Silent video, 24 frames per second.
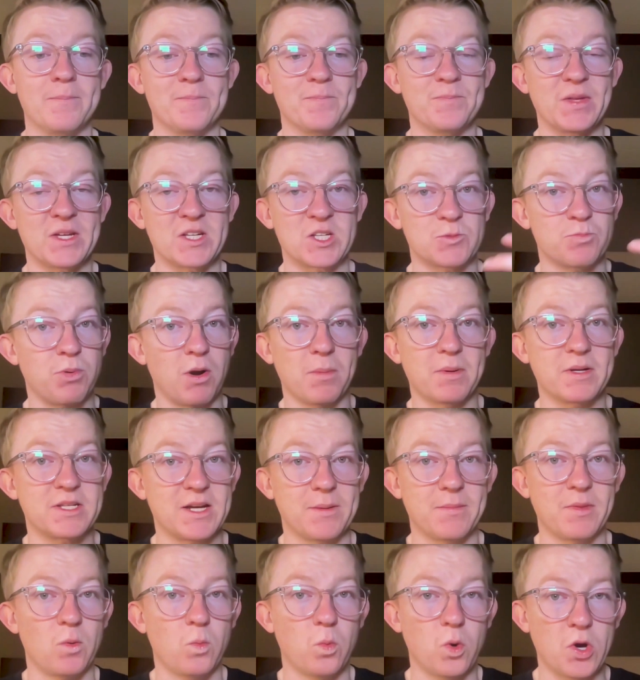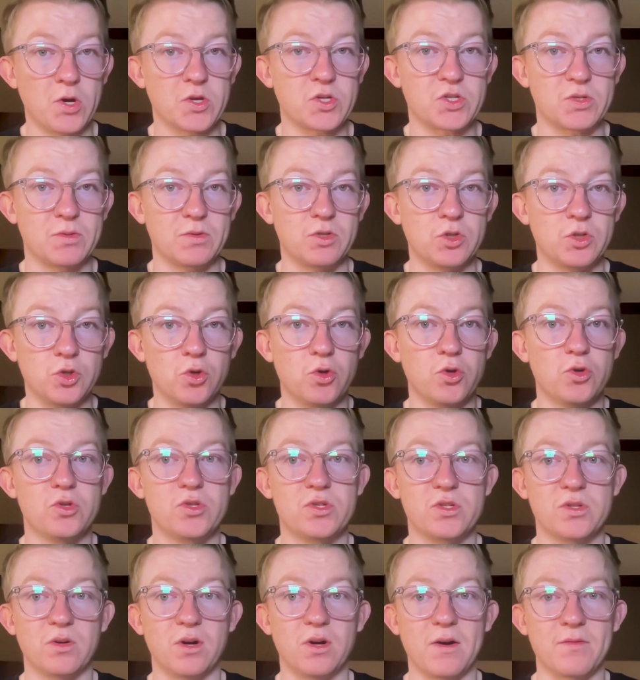This is probably some of the worst
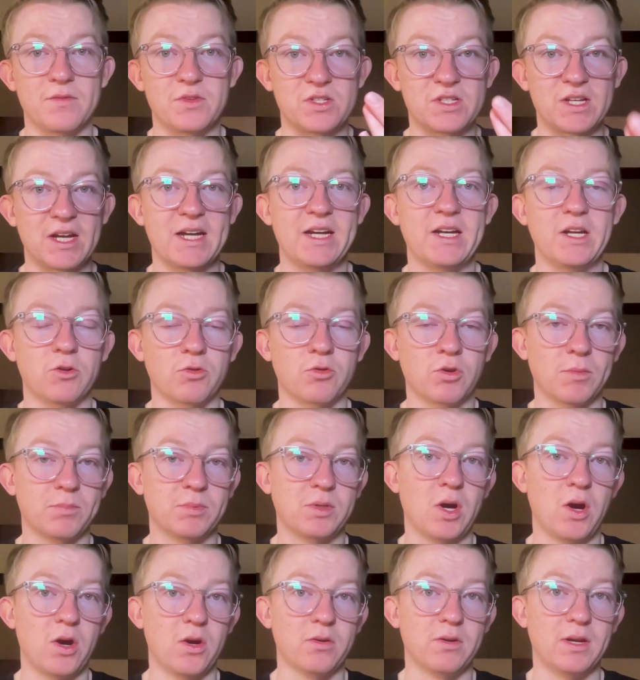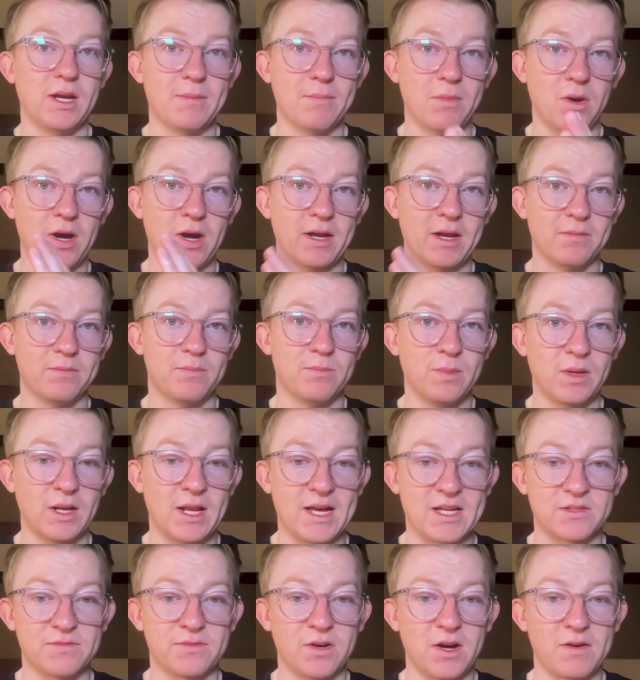news I've seen in crypto in my
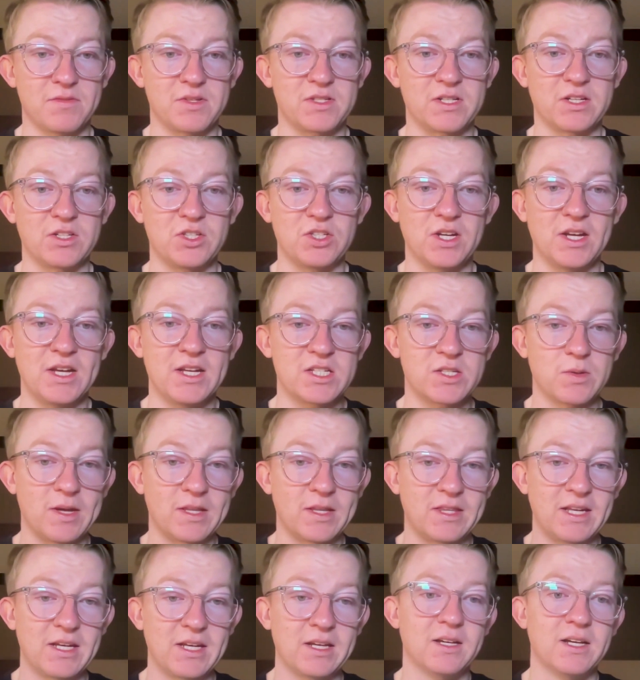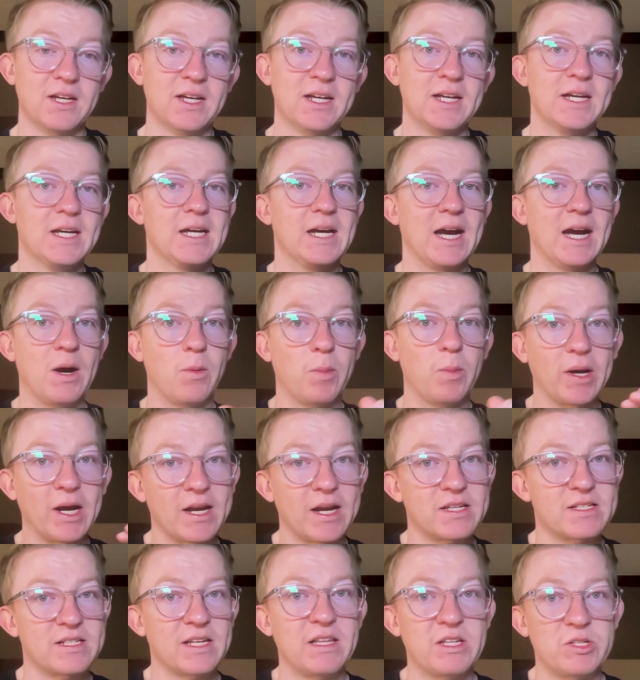last 5 or 6 years. So I think we're going
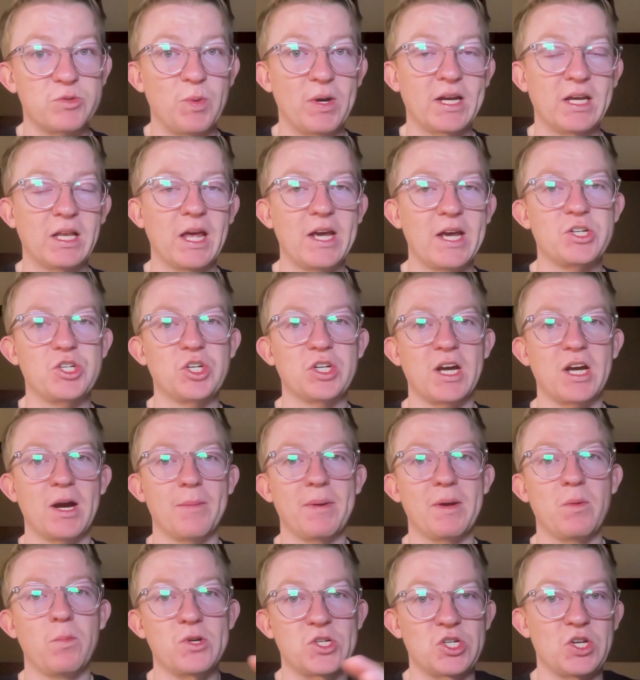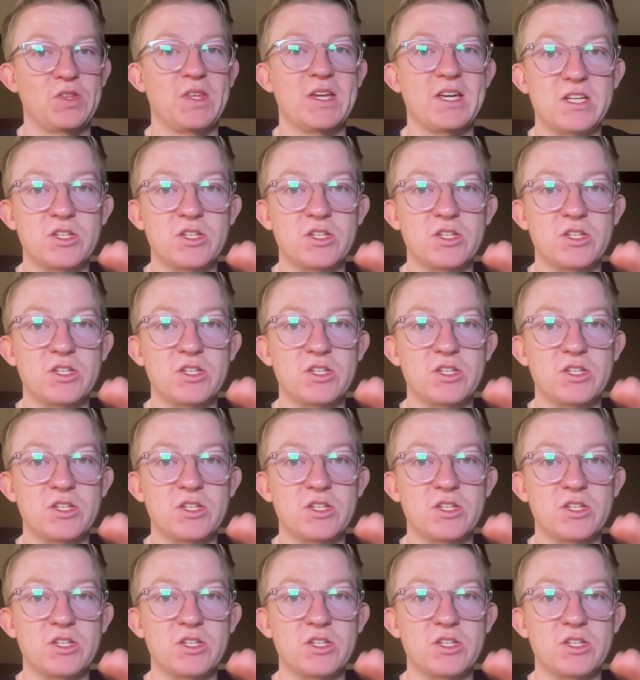to see this regulation come in, which I think